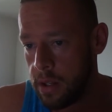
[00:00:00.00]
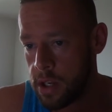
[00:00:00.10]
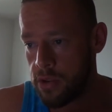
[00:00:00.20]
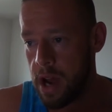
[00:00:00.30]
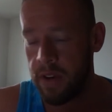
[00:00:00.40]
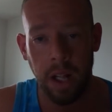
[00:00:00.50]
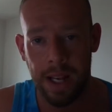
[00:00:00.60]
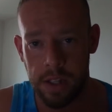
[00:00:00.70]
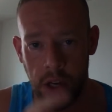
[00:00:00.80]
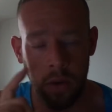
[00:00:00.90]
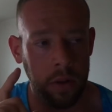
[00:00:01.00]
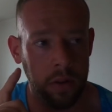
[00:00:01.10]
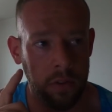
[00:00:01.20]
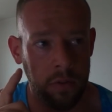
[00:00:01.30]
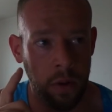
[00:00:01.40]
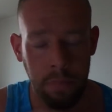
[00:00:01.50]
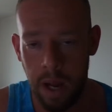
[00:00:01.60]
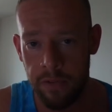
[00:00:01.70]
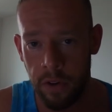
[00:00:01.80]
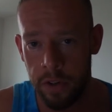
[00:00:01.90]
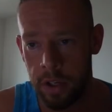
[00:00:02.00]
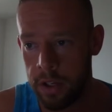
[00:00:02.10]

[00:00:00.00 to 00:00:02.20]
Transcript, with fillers: to drive a Class 2 from Bradford